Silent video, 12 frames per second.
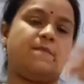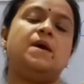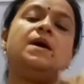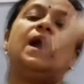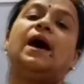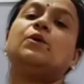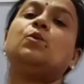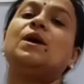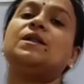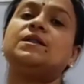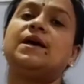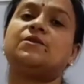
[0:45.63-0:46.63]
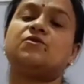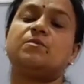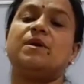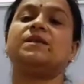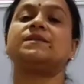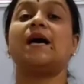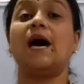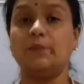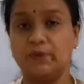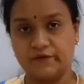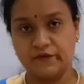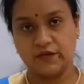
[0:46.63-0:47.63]
and one that remains above
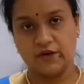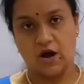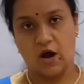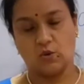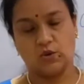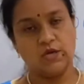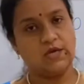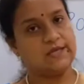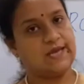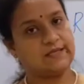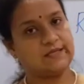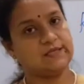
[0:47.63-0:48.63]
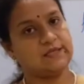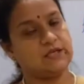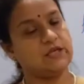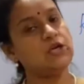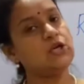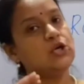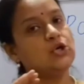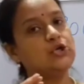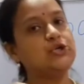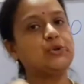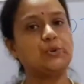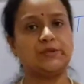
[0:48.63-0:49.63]
the ground, that is the
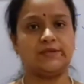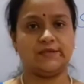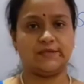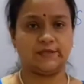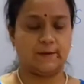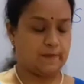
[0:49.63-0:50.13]
shoot system.